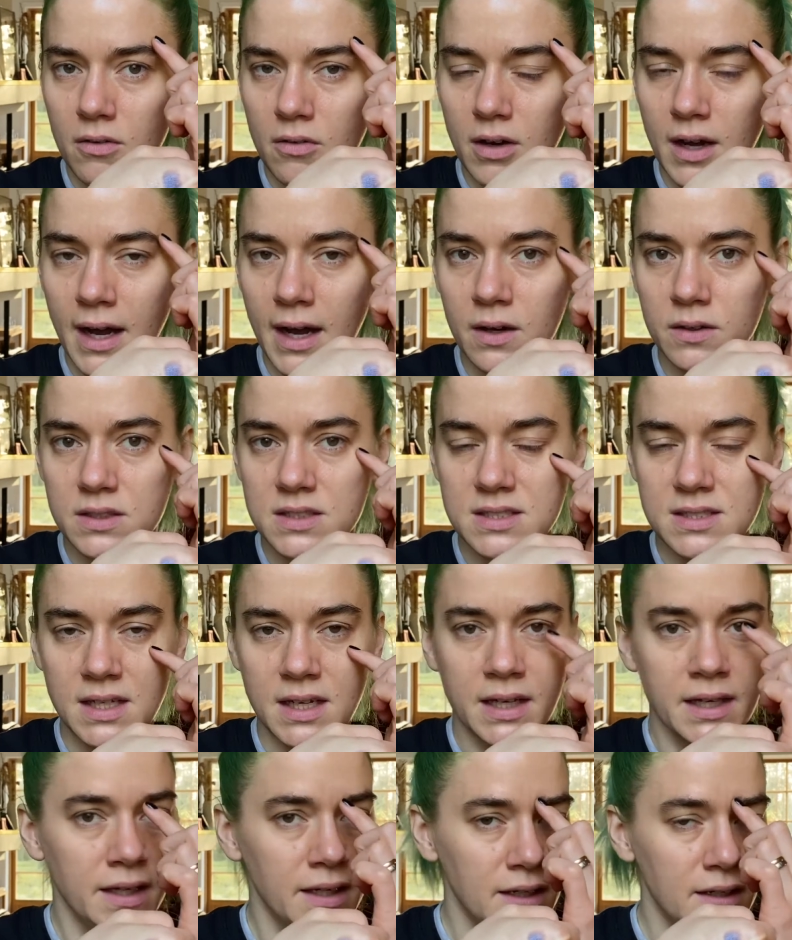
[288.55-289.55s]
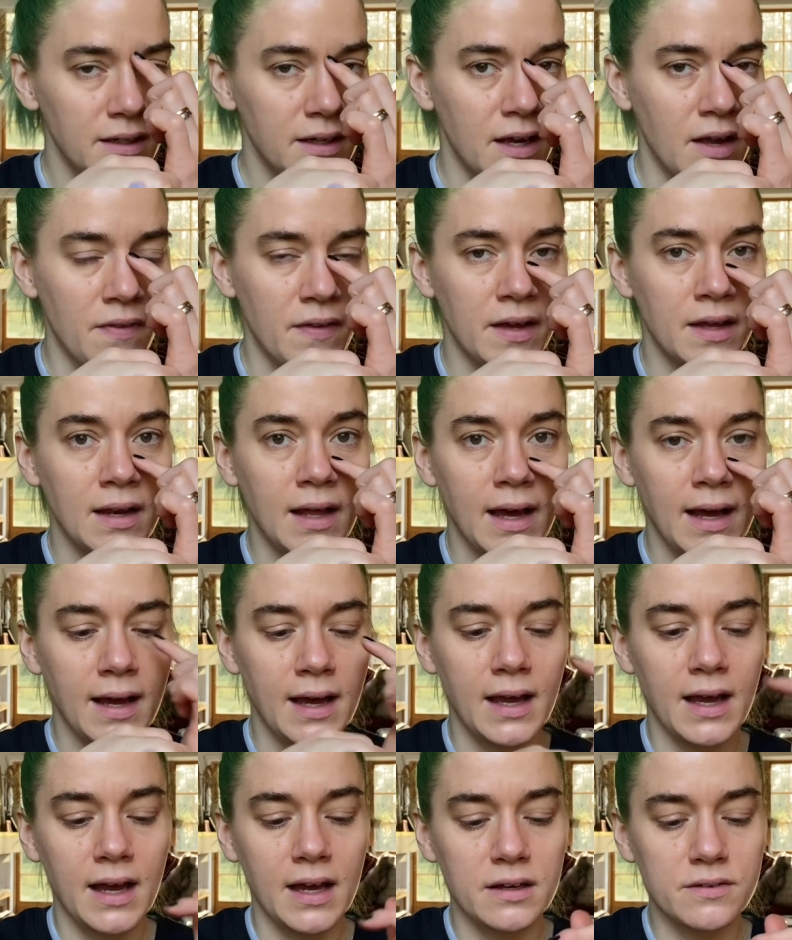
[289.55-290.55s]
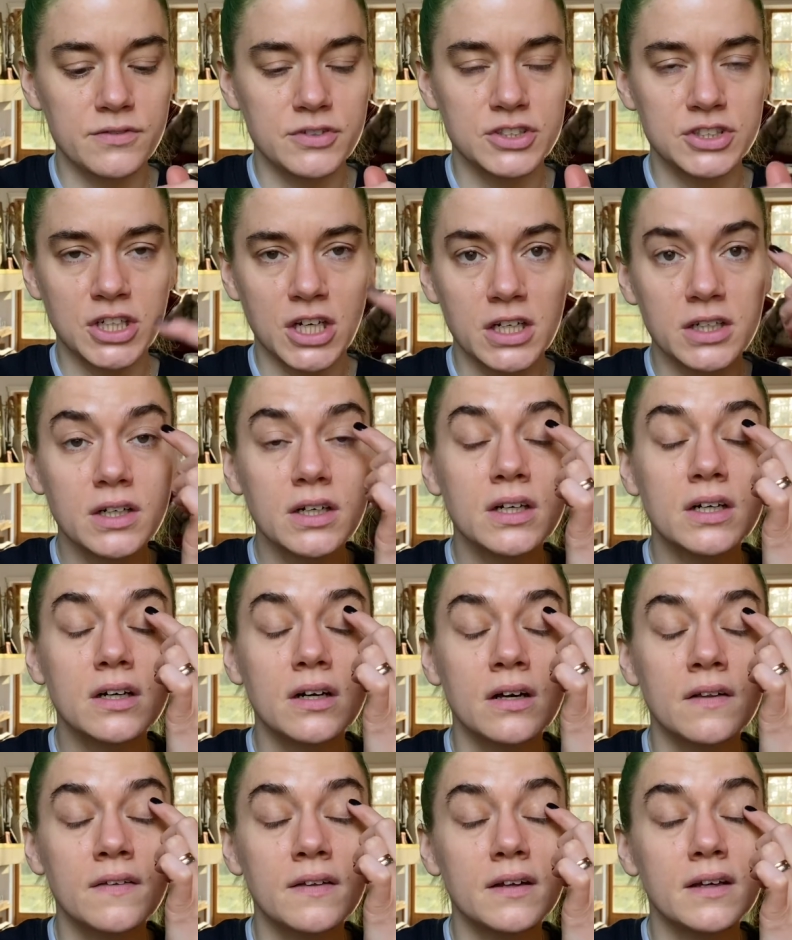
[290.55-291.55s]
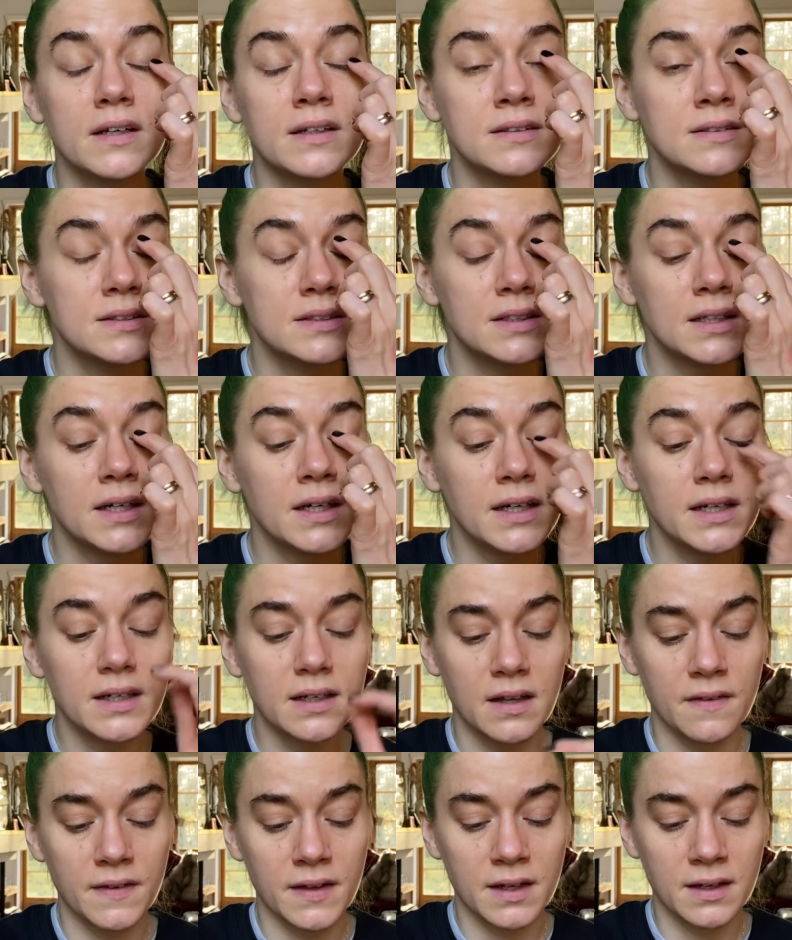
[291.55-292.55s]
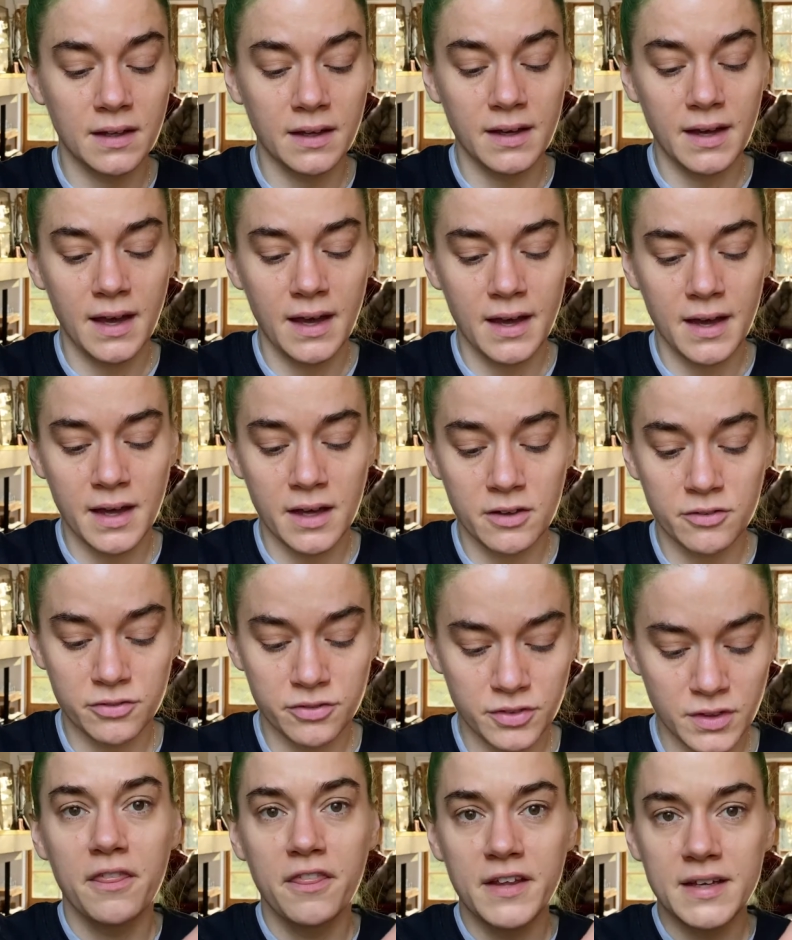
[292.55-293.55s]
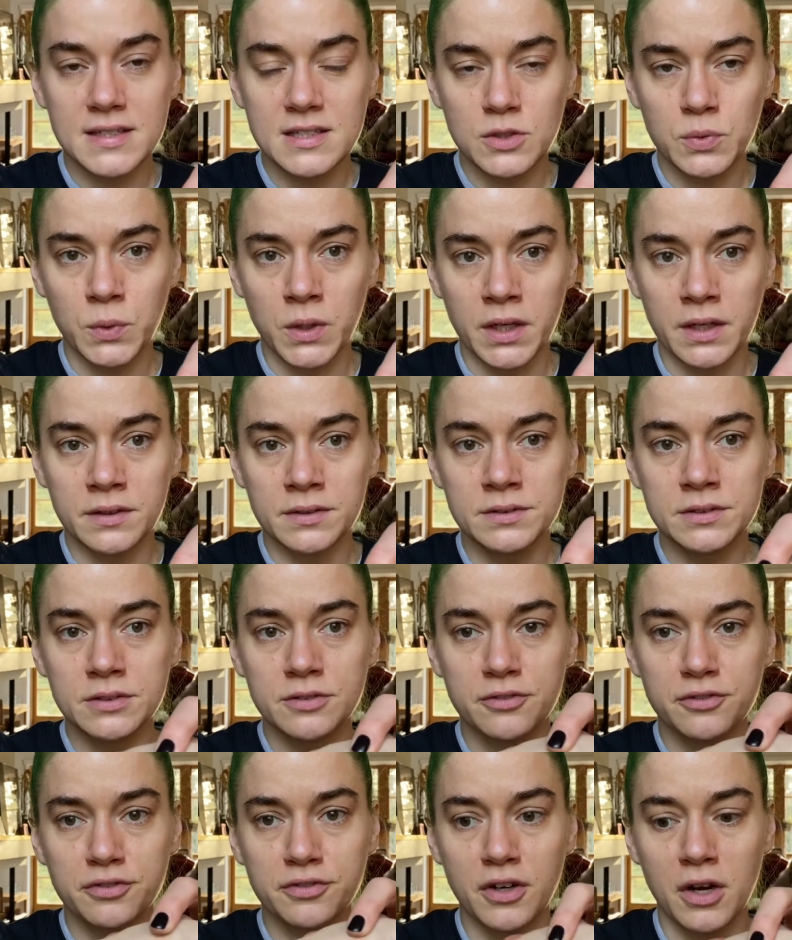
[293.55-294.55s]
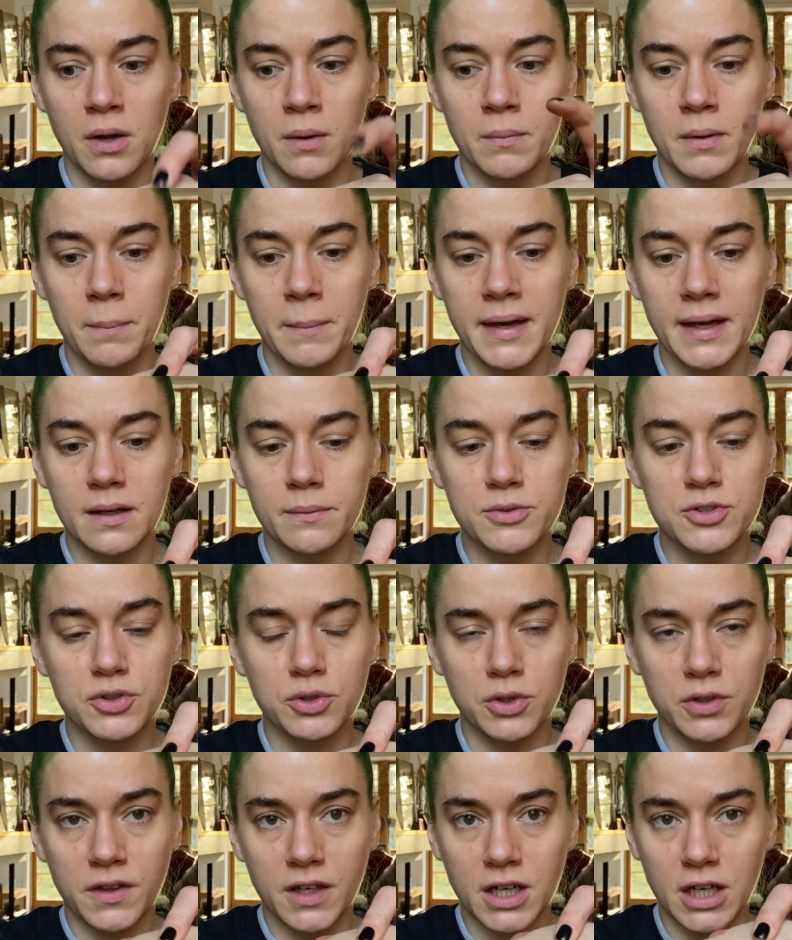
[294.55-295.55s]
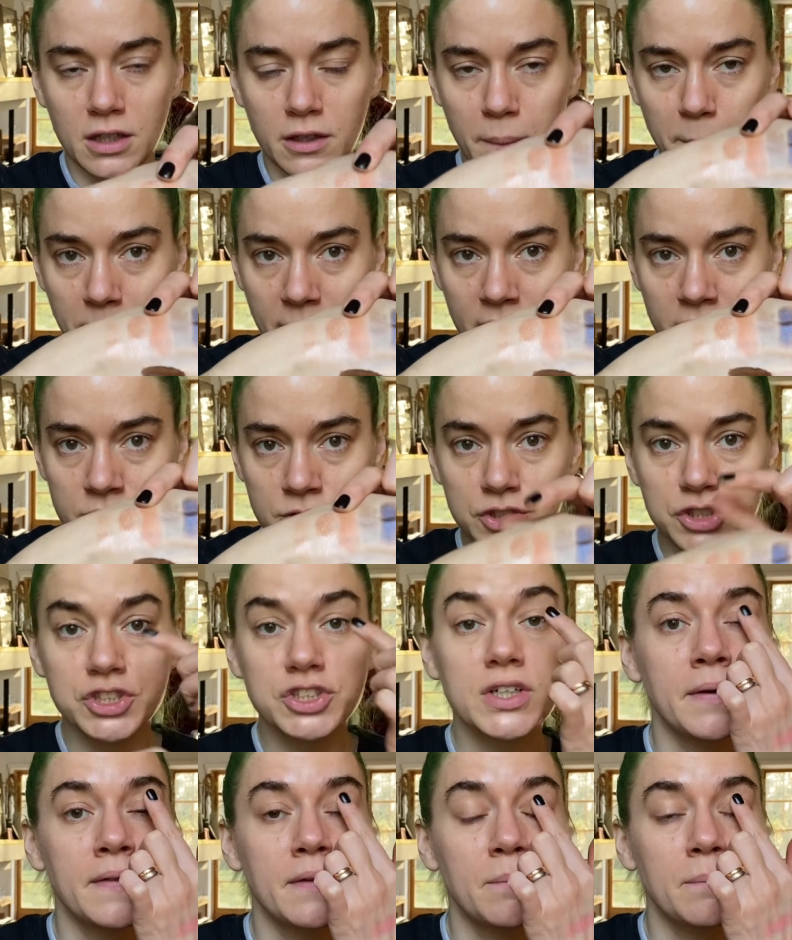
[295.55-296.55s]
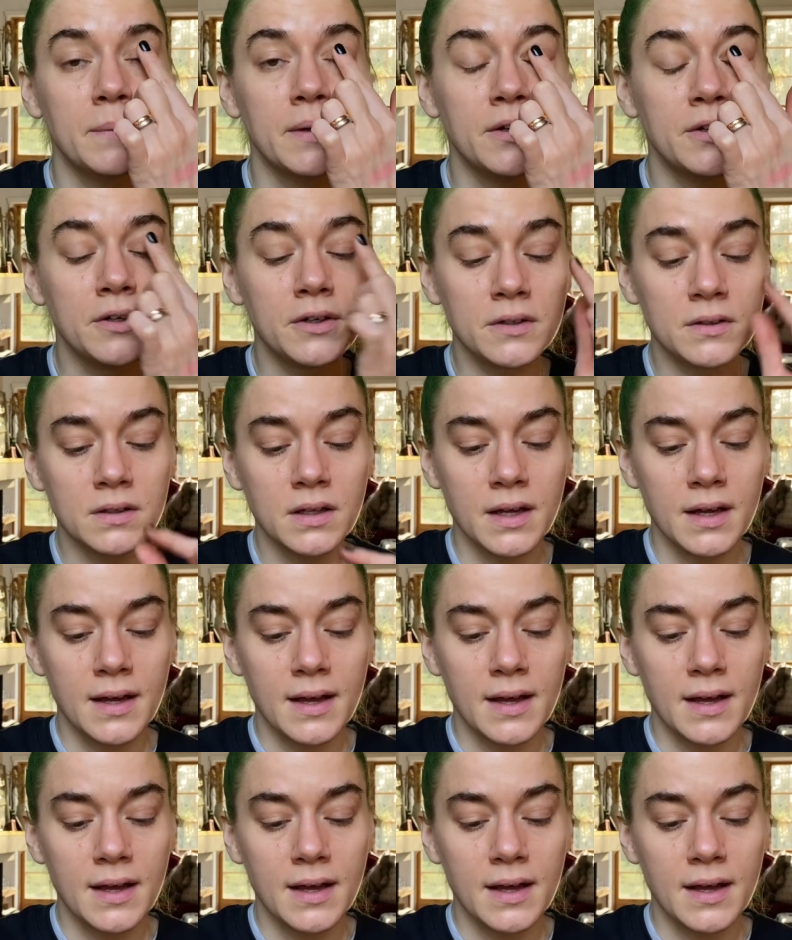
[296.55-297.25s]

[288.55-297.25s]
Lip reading: outside, and then I have Tuck on the inside, and then I have this one from Makeup Store, the color Punch, in the middle,